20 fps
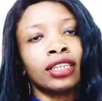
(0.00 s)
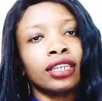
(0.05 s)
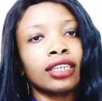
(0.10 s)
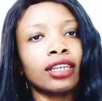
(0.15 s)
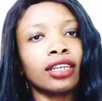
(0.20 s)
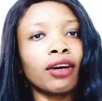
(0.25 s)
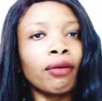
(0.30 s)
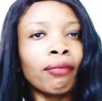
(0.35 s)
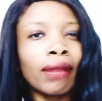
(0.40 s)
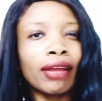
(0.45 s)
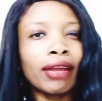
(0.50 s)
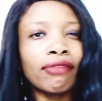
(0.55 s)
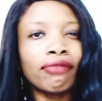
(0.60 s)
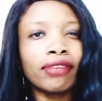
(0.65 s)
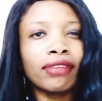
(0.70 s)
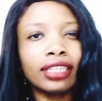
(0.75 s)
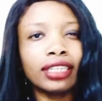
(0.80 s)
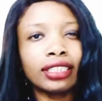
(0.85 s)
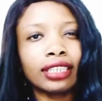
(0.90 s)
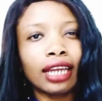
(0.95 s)
Now, my
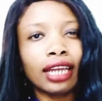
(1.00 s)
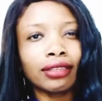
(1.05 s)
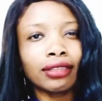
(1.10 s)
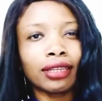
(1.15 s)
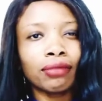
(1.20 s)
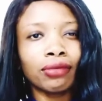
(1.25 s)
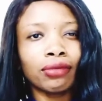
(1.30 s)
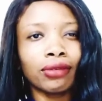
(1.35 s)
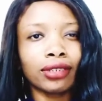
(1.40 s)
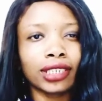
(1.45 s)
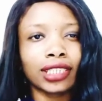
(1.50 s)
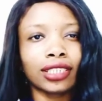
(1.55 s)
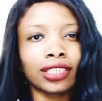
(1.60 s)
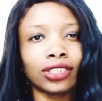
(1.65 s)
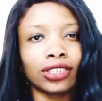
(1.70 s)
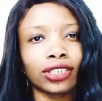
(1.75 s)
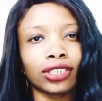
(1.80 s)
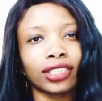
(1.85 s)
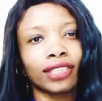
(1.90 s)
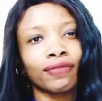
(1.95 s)
reading timetable was
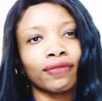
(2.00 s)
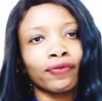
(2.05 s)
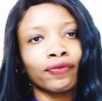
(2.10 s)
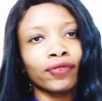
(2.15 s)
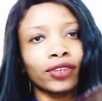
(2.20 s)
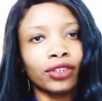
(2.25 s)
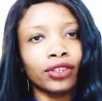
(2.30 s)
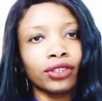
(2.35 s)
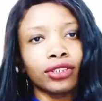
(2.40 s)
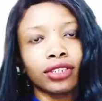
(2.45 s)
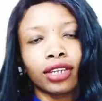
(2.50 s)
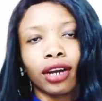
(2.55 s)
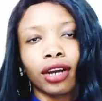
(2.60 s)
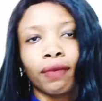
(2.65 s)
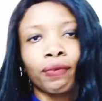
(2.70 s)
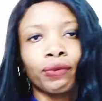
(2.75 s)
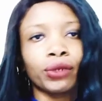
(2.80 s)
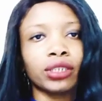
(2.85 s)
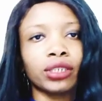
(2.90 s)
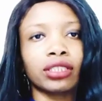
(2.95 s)
not just filled
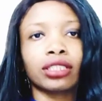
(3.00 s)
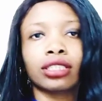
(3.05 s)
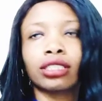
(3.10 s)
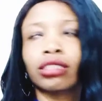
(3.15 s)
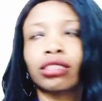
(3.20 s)
up with